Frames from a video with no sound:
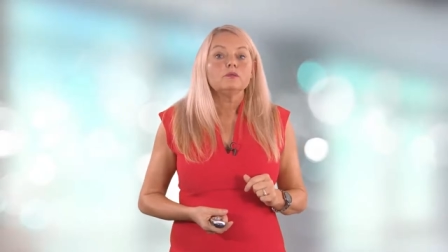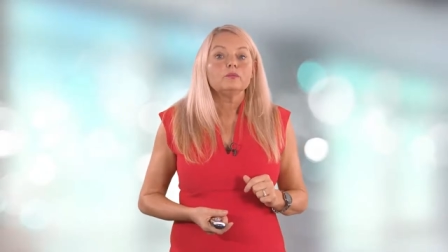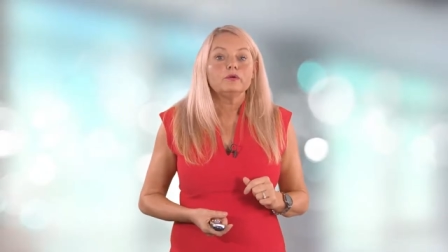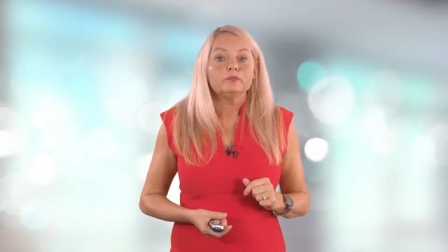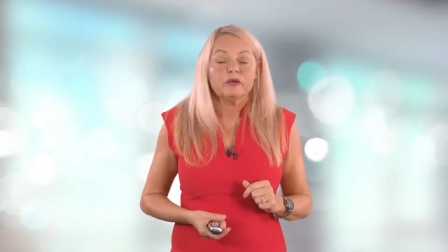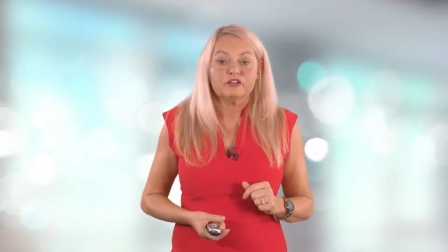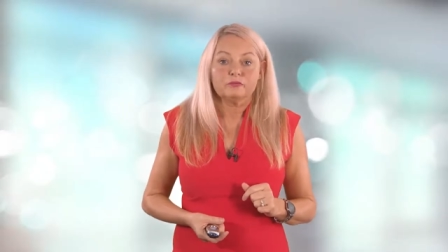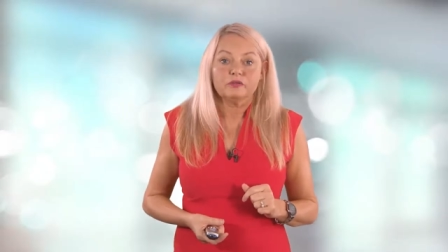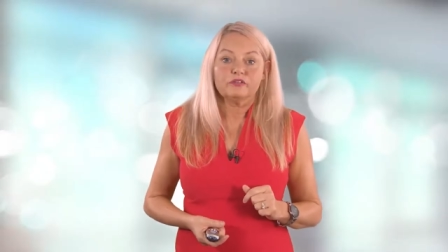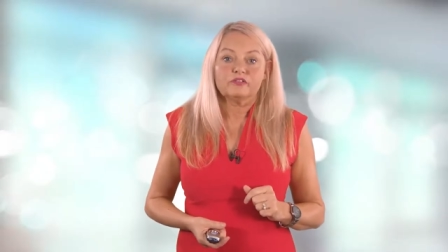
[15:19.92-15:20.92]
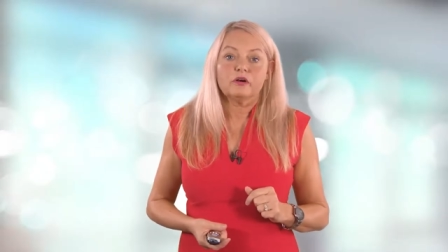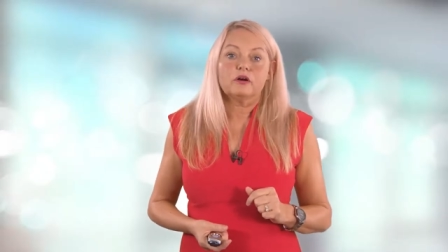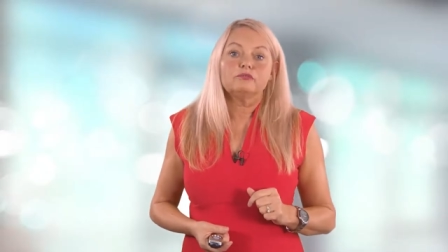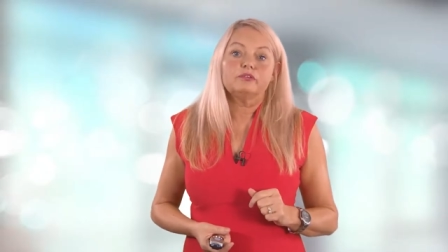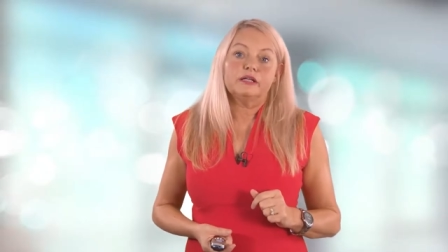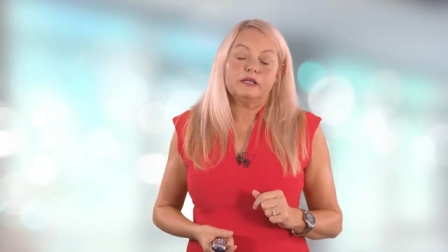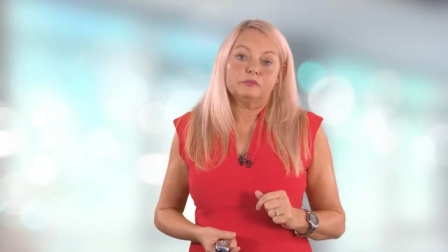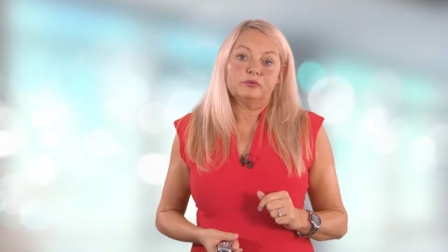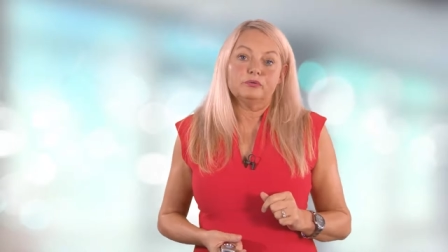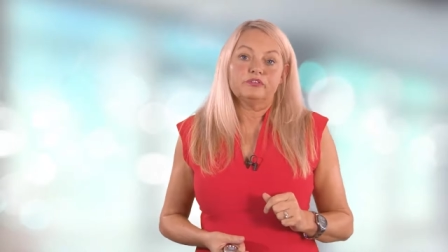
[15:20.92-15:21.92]
Wound measurements are really
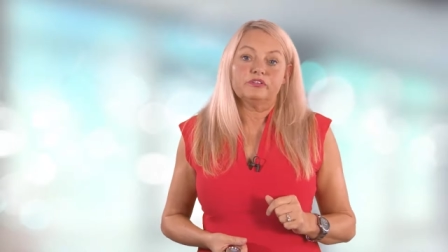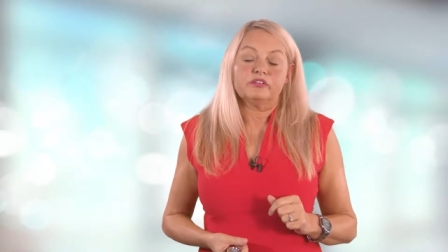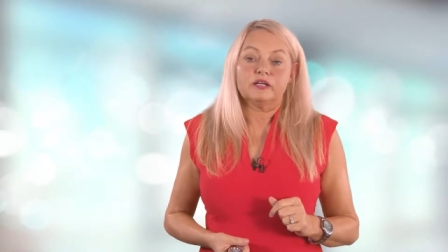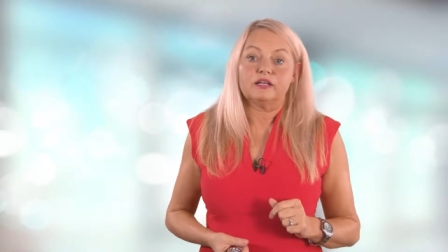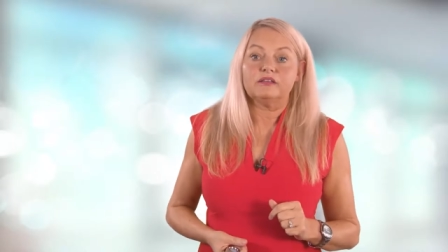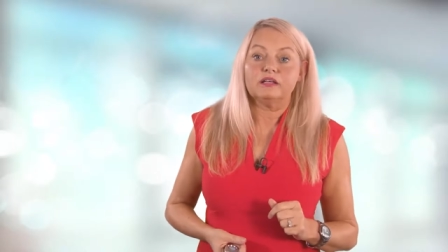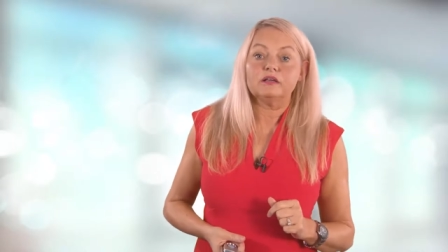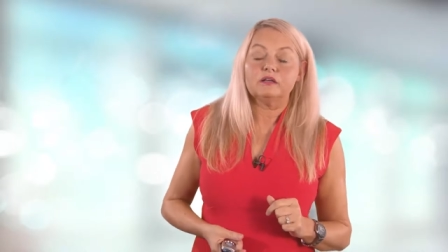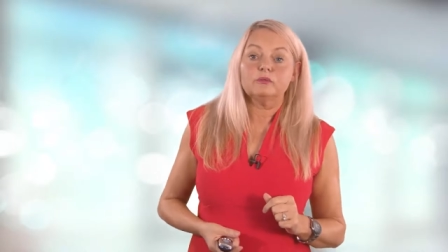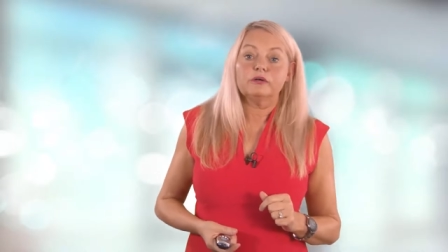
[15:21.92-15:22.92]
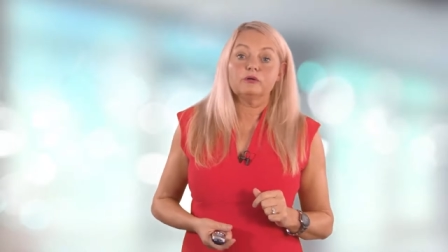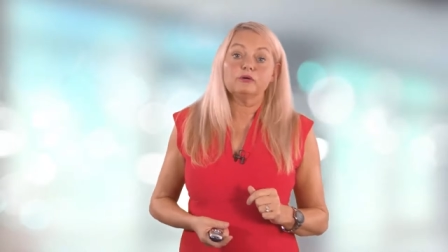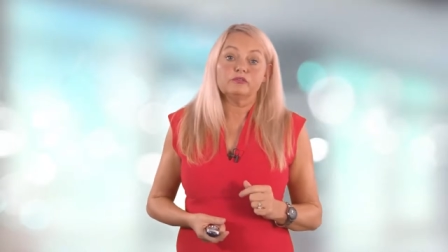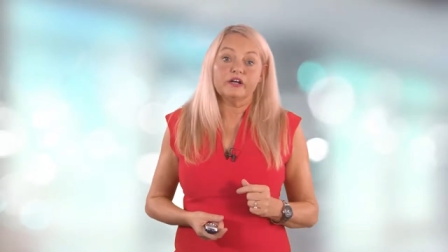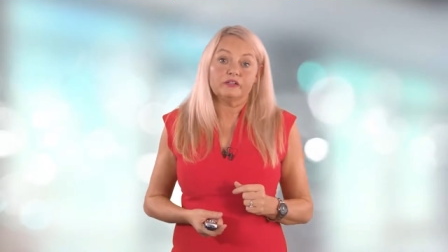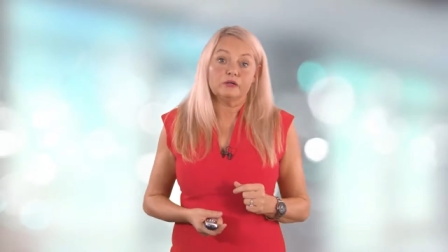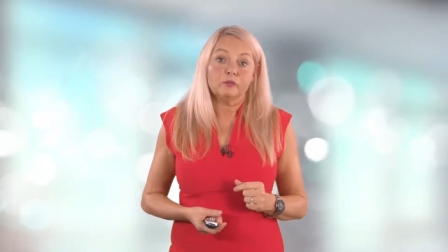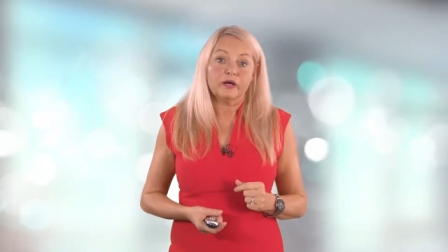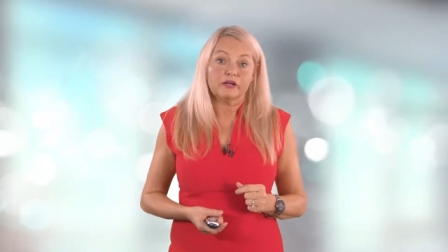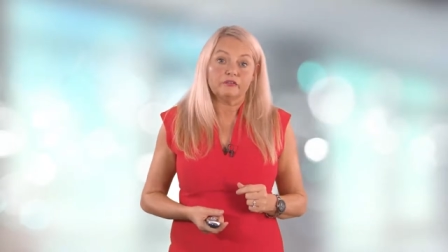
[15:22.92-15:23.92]
important, and I think we're already
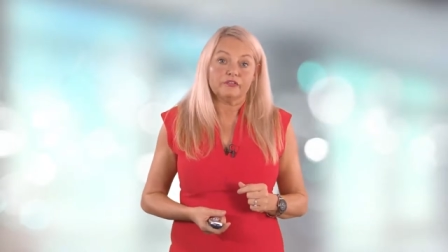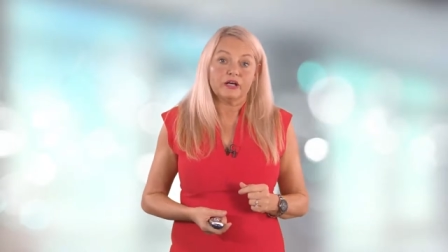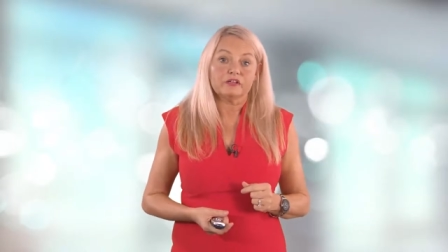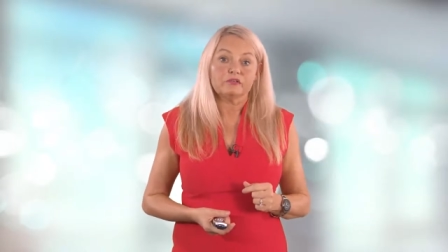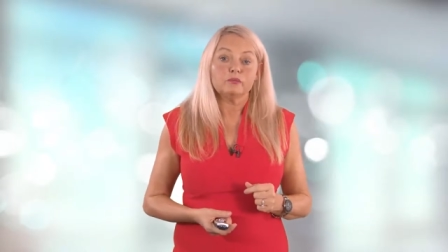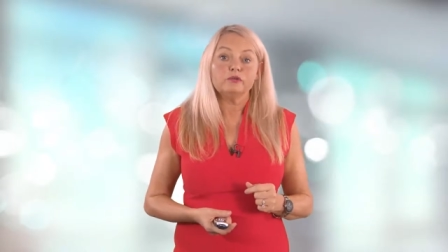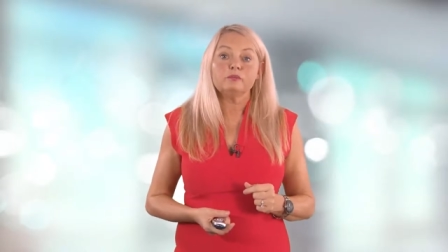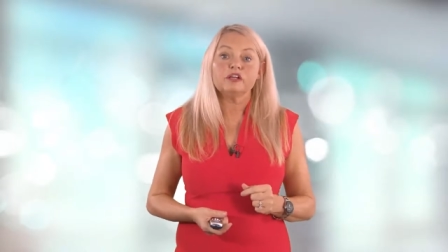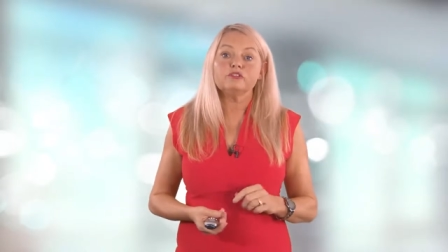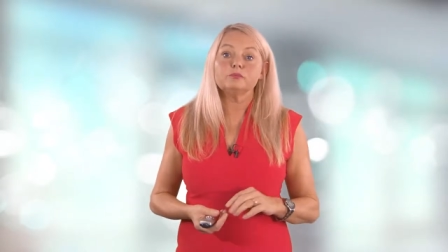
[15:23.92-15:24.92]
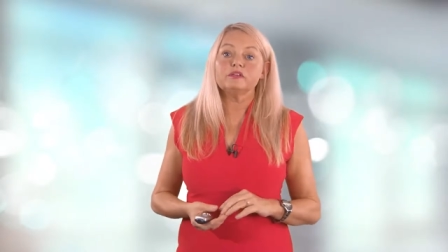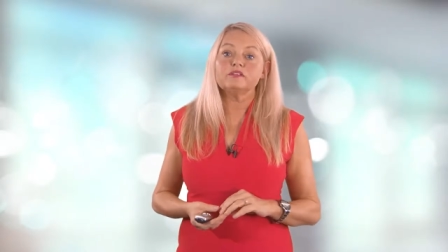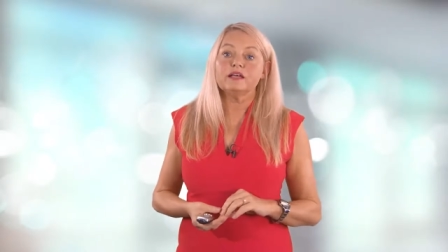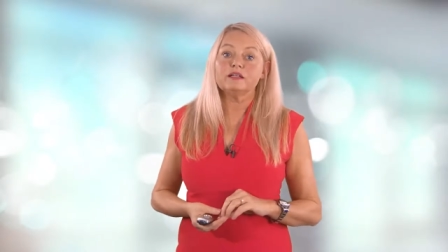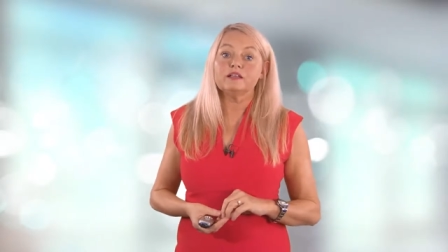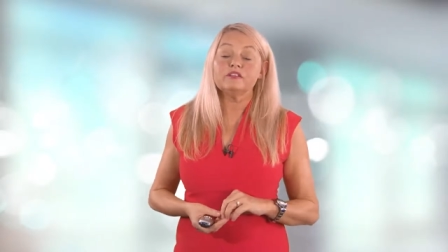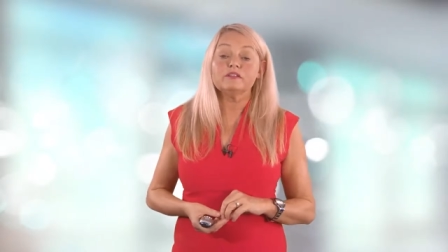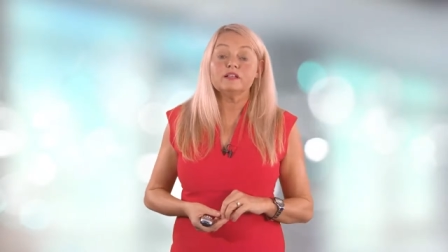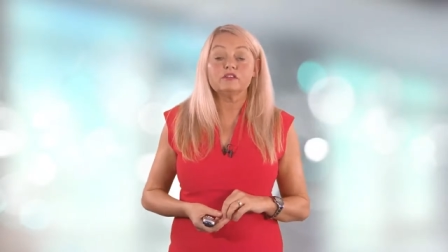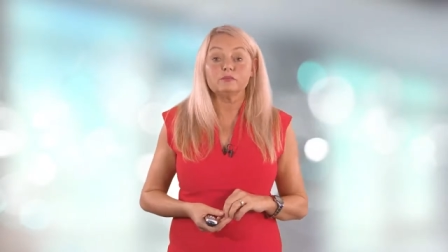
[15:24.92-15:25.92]
aware of that. Wound measurement techniques
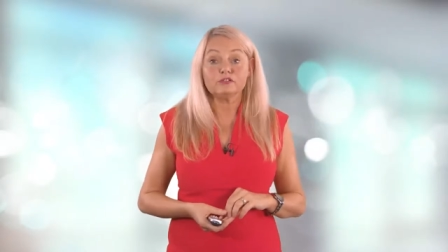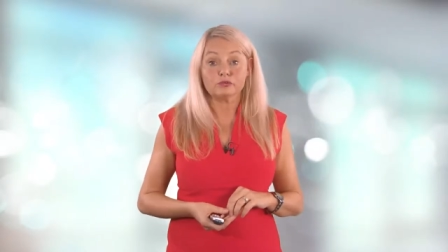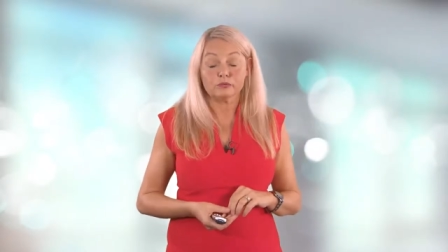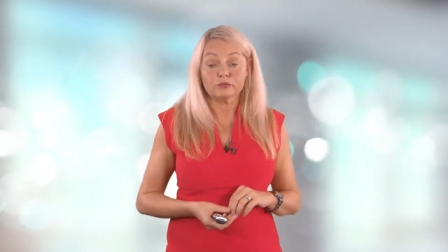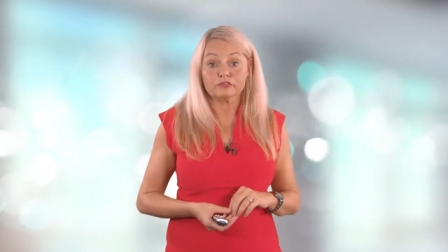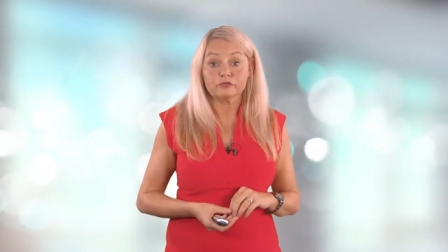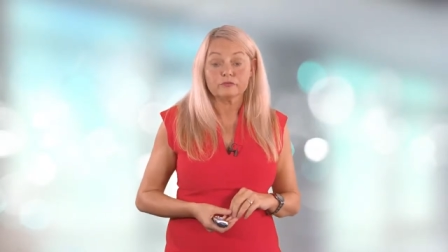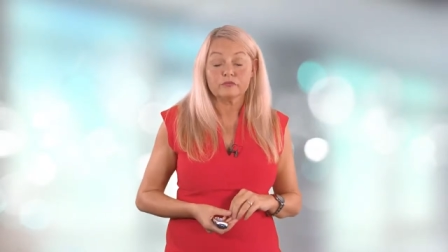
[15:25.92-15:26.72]
need to be taught.